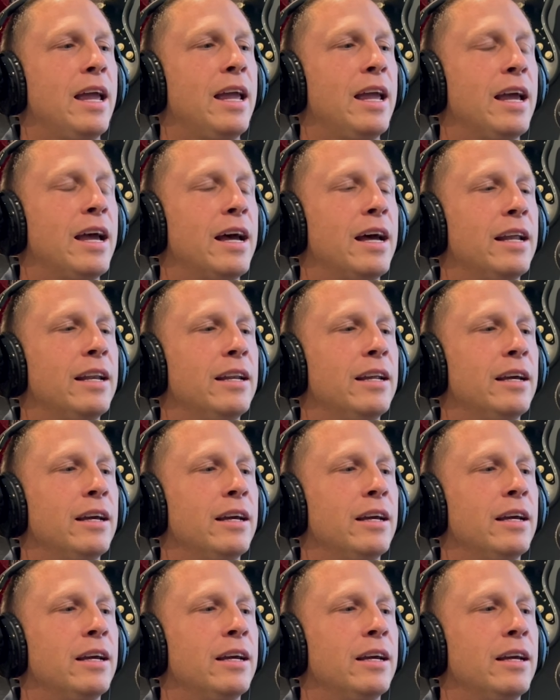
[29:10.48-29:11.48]
And
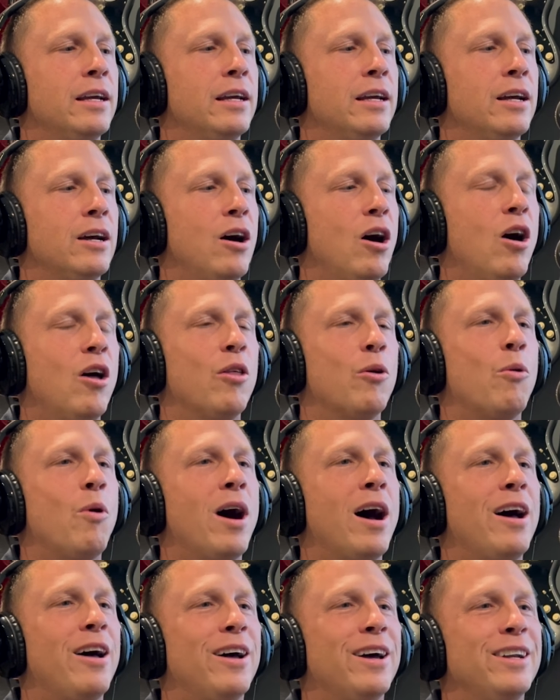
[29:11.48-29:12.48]
all the
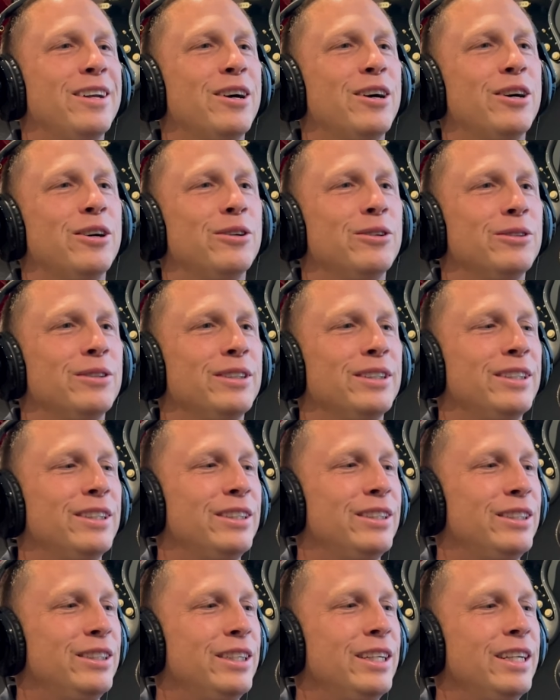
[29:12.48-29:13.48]
while, I know
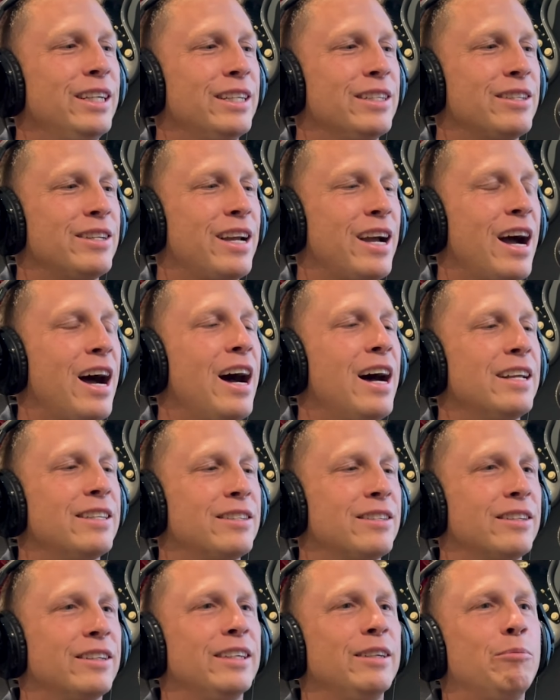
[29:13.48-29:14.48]
she is
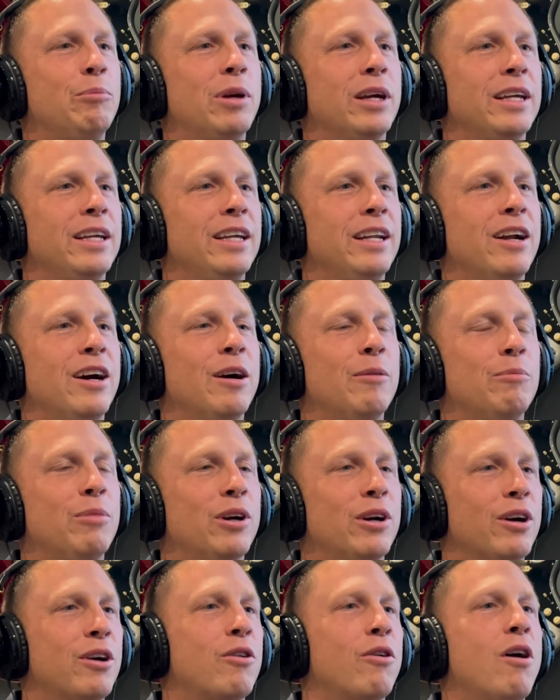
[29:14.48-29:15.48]
constantly picking
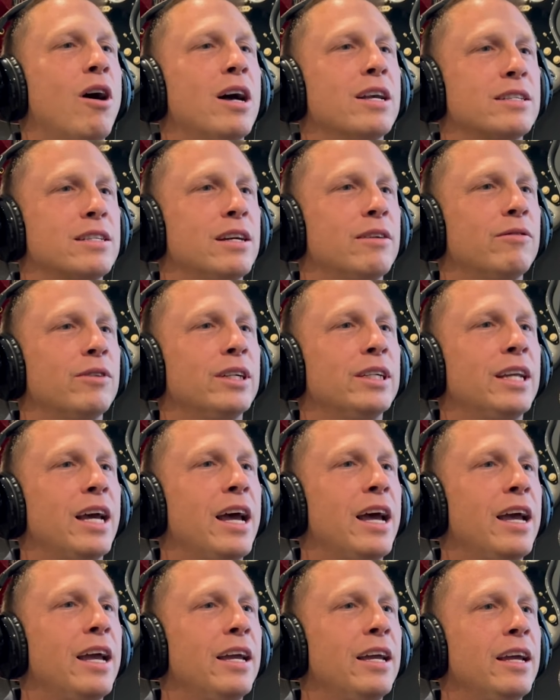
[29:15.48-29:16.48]
up her cross every
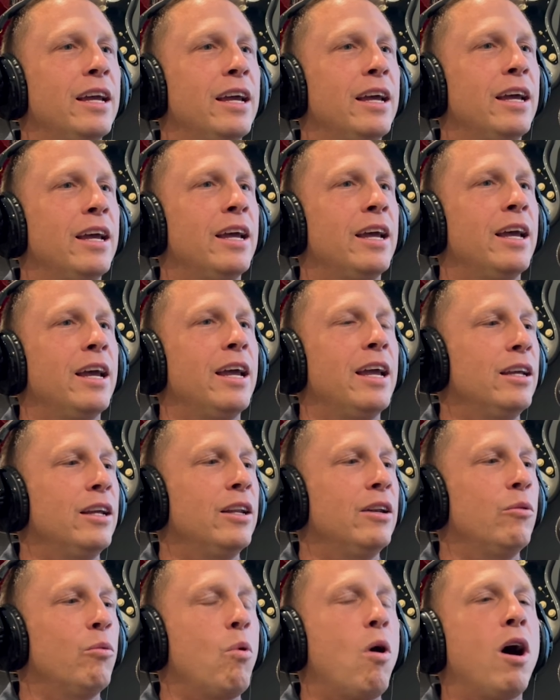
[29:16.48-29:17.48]
day
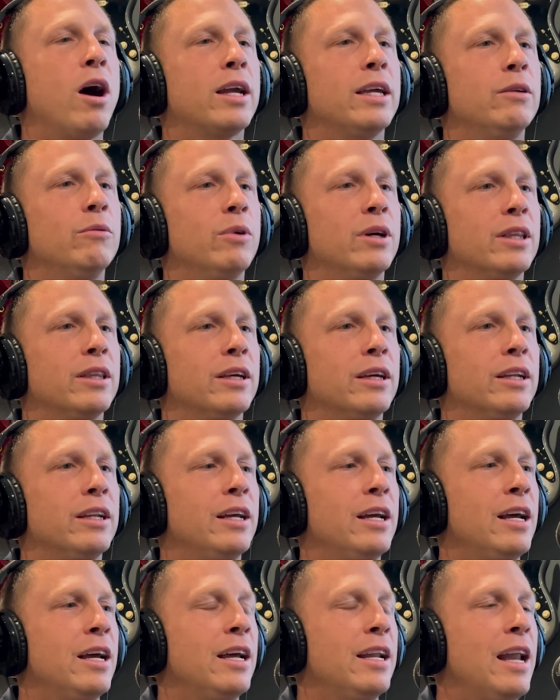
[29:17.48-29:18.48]
and walking with it.
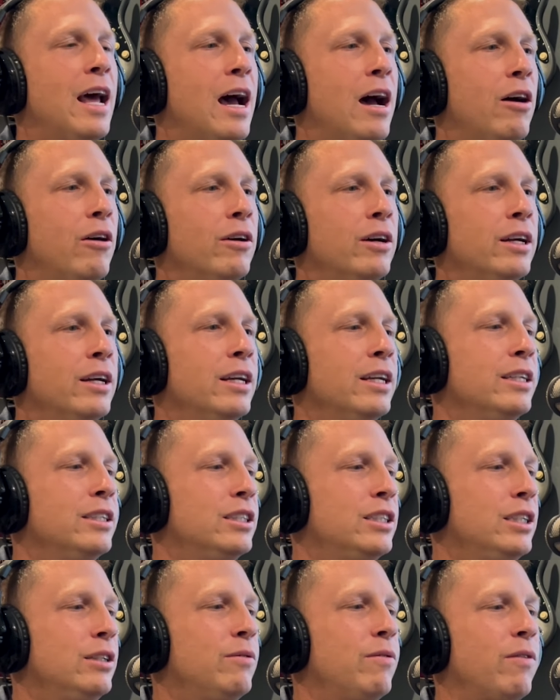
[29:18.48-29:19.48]
Now, is
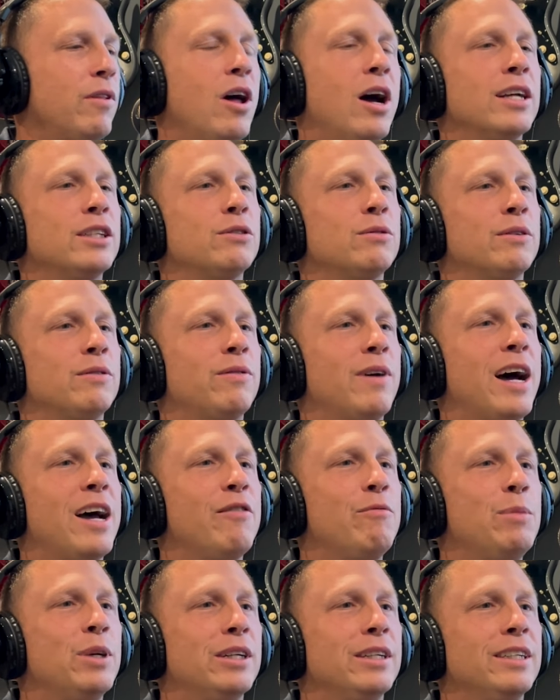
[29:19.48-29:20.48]
she flush with
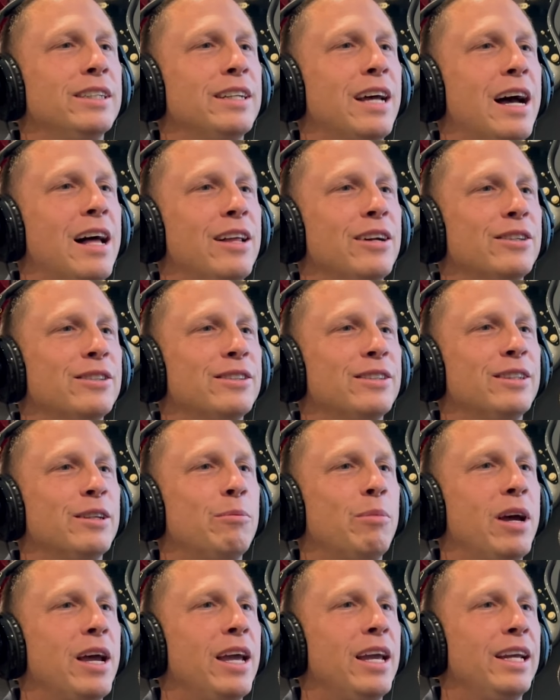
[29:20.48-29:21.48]
$5 million in
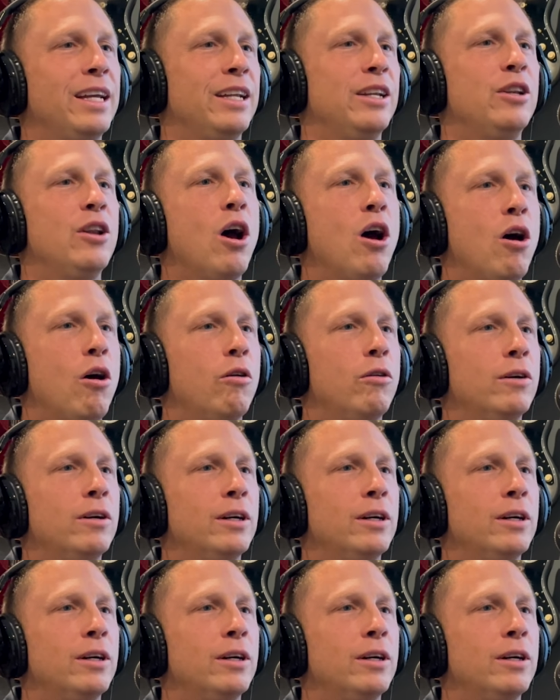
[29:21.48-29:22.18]
the bank? No.